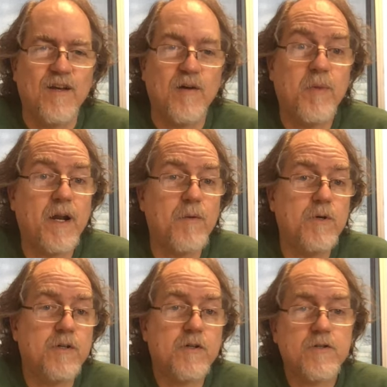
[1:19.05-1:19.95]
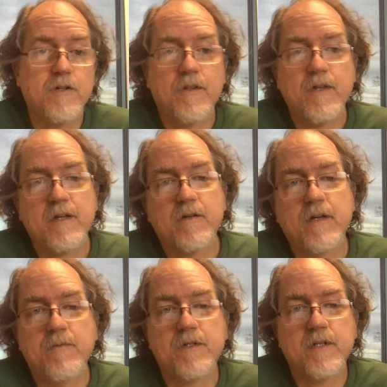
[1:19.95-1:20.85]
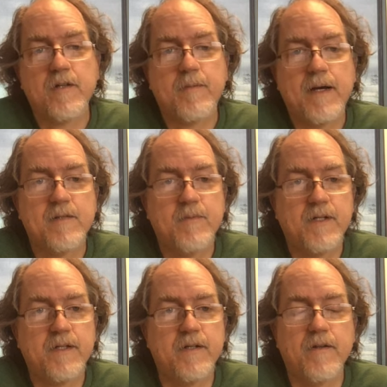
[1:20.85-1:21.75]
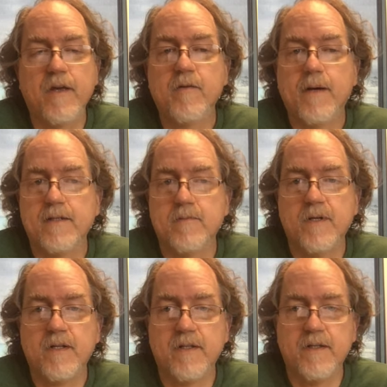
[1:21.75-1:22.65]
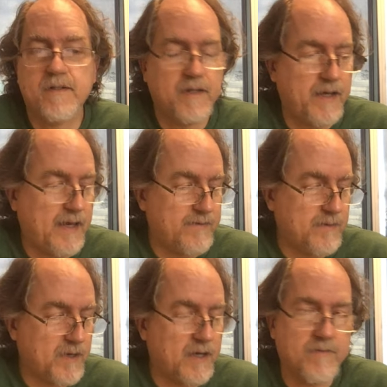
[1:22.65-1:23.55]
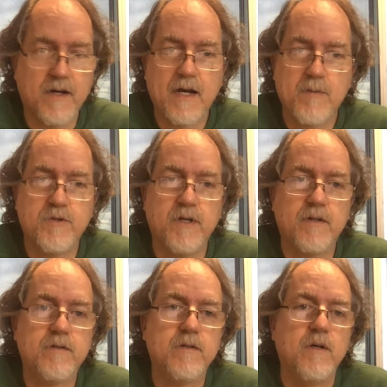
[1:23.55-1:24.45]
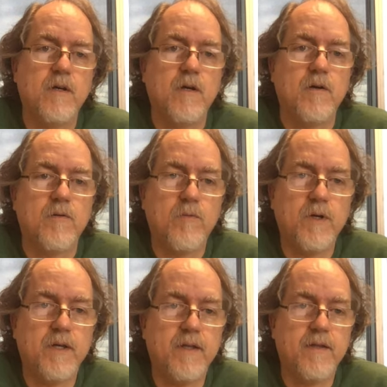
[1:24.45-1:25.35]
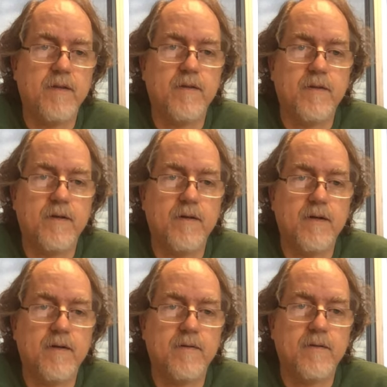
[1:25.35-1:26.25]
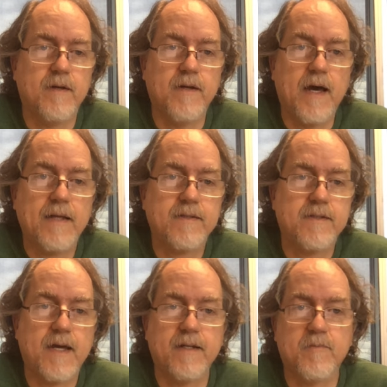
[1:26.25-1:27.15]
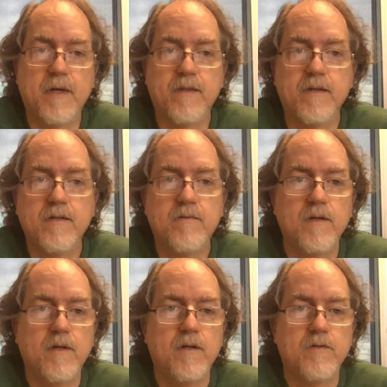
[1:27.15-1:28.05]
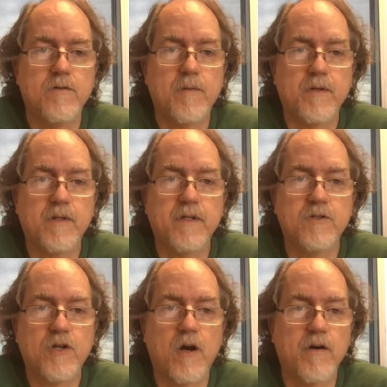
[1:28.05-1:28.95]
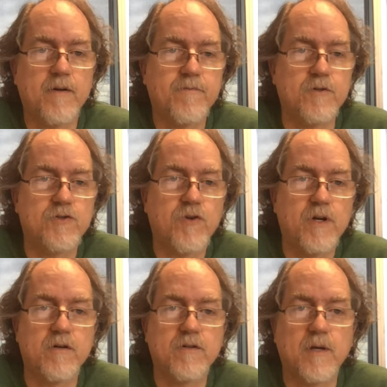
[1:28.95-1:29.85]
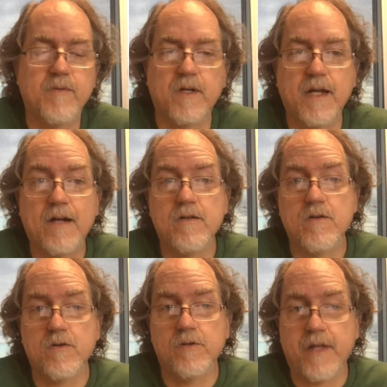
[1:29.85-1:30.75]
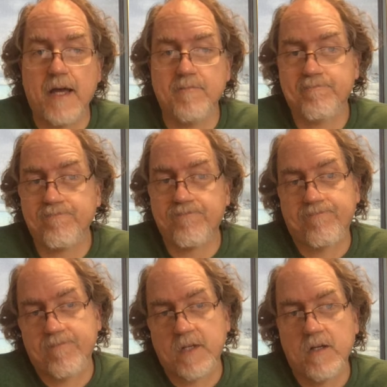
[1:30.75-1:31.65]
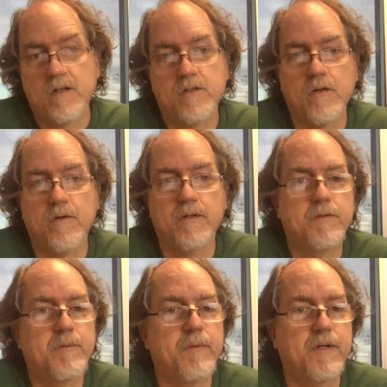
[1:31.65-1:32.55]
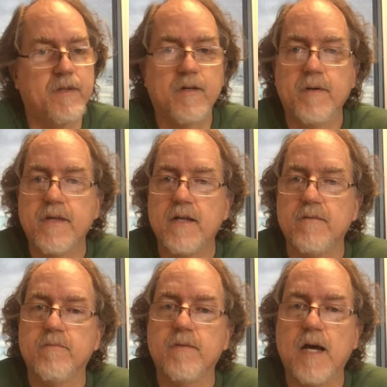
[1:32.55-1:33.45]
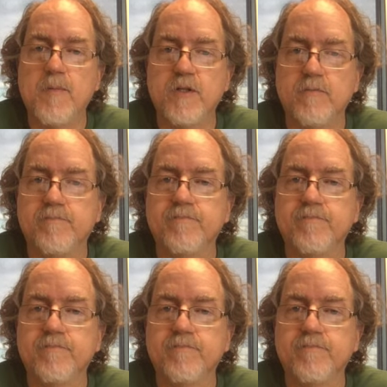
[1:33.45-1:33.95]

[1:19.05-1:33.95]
But I would urge you to think, okay, what's the other possibility here? The other possibility is that I have some kind of object with a not static method. So something like char_at for string or something. And how do you use that? So you might want to think about that option.